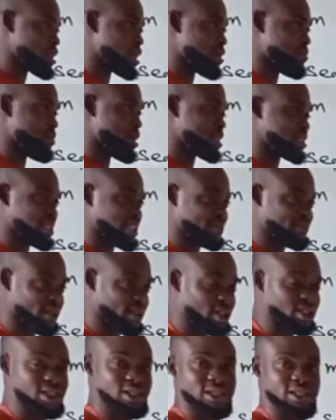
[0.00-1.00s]
is mass times
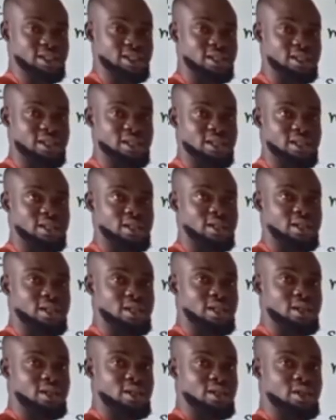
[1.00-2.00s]
velocity.
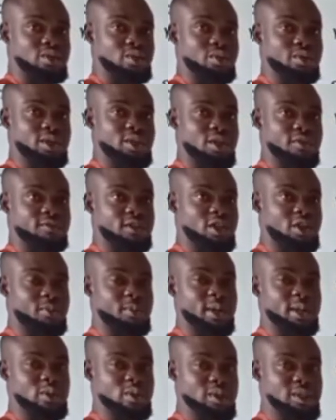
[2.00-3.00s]
So the rate of change
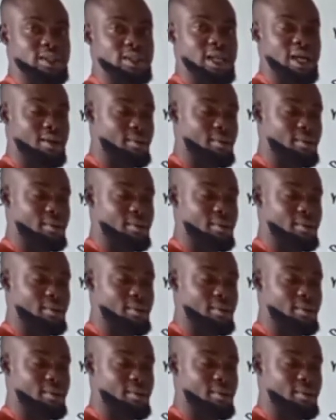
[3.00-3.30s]
of momentum is